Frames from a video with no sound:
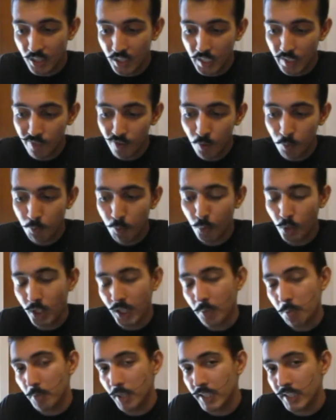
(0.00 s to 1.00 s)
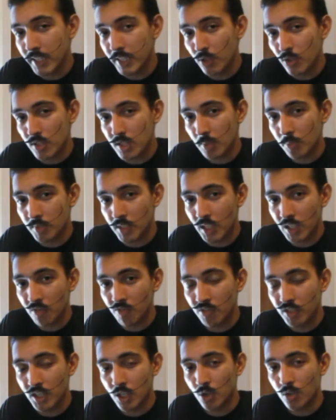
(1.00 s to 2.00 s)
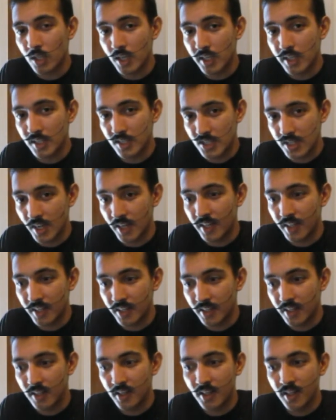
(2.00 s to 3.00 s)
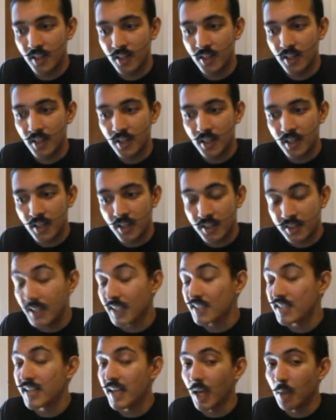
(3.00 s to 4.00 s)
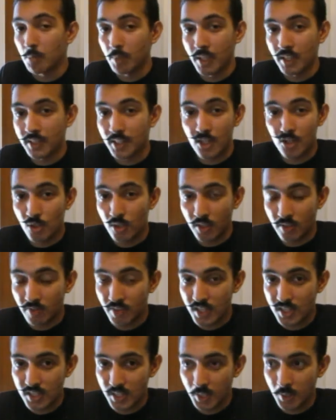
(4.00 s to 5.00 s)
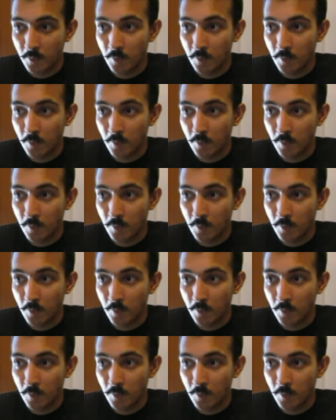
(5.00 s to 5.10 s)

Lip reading: if you're putting money into something without understanding it, that's gambling, that's not investing.